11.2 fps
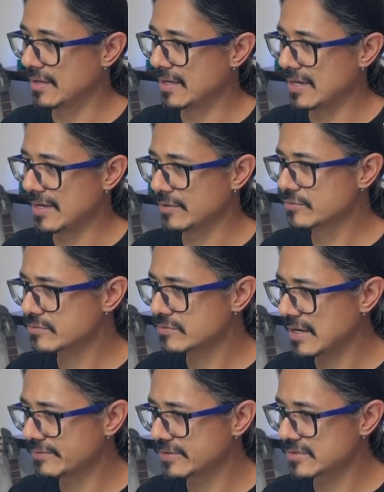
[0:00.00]
I also
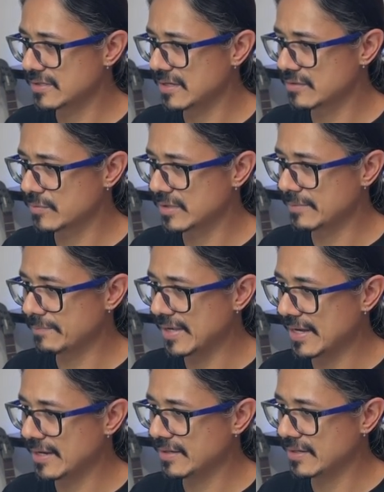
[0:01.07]
have this other one
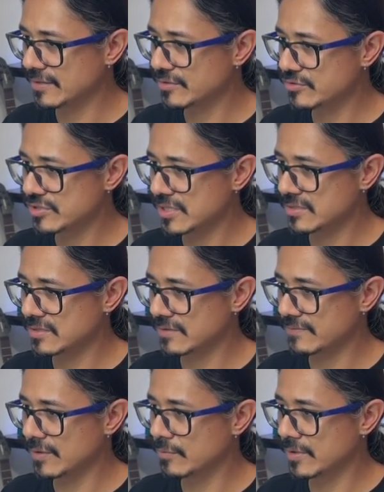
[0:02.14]
applied. I could change it
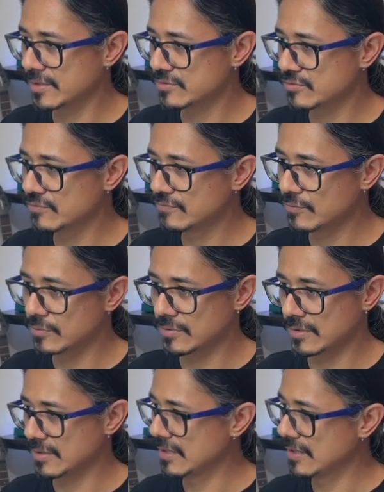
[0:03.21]
if I wanted to
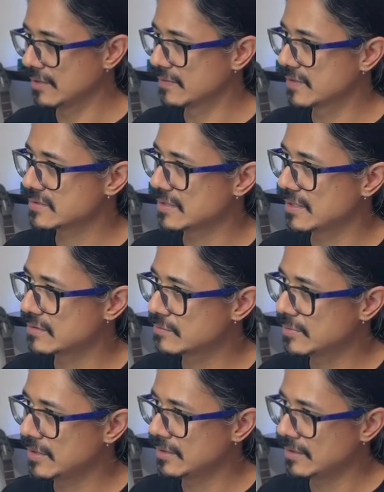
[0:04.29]
for this other
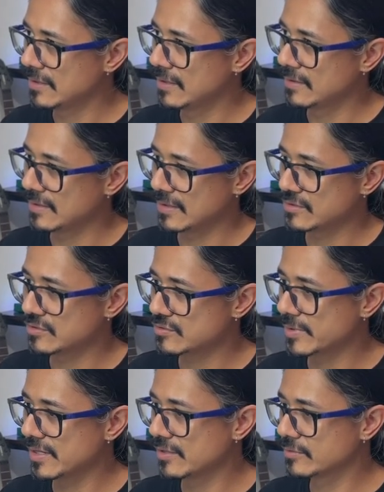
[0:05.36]
one. Then I just
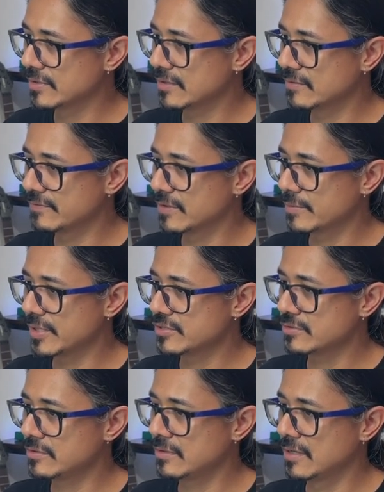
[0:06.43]
reload the
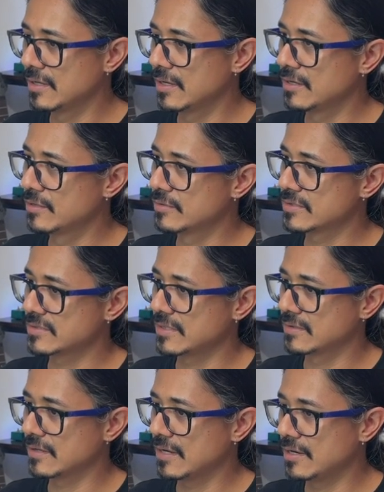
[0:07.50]
configuration. Notice that
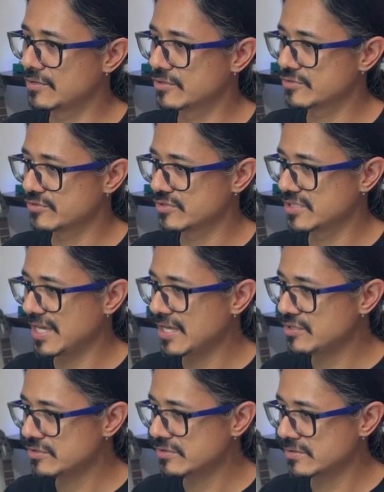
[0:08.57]
the color is
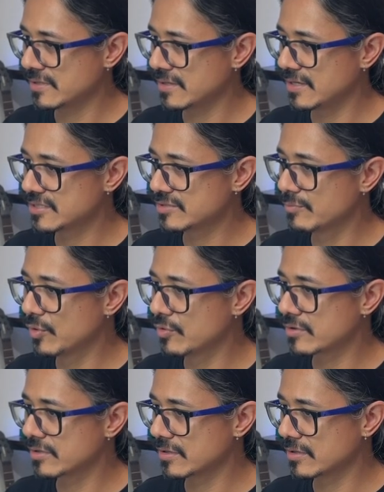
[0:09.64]
changed. It's
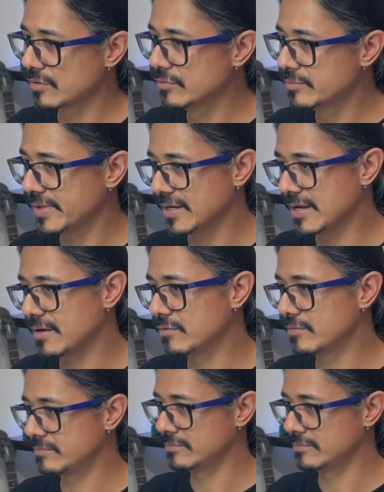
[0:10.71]
more gloomy now.